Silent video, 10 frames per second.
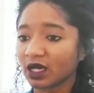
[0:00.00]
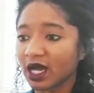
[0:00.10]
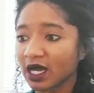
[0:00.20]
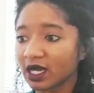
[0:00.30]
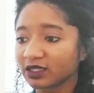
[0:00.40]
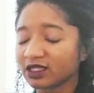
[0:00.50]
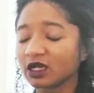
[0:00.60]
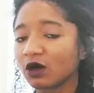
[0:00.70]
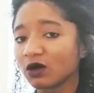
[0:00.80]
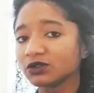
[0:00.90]
Uh,
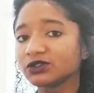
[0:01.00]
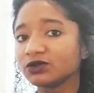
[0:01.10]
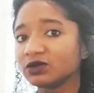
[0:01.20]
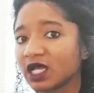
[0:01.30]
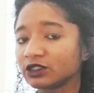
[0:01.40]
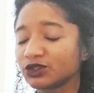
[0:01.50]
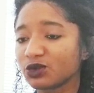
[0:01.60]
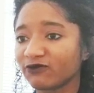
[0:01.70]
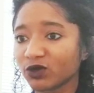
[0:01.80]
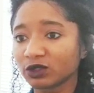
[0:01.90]
they also like
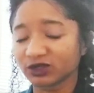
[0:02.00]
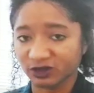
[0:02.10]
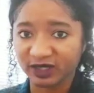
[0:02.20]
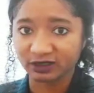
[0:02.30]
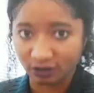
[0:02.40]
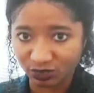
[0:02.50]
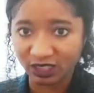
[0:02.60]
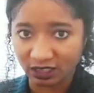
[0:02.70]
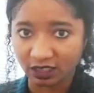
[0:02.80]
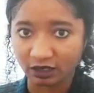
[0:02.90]
to avoid
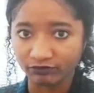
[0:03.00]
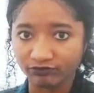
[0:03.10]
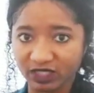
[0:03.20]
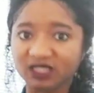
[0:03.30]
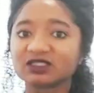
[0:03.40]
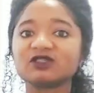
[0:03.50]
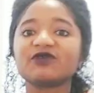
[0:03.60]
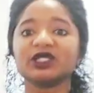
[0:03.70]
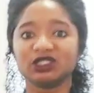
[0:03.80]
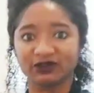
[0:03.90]
responsibility because it's
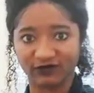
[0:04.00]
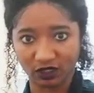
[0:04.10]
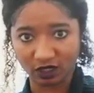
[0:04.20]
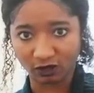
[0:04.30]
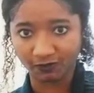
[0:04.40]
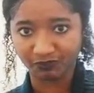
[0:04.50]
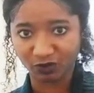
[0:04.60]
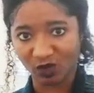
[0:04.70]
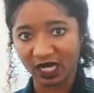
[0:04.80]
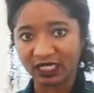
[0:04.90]
very difficult
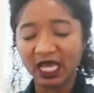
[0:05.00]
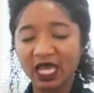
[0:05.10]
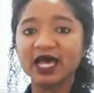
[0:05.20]
right?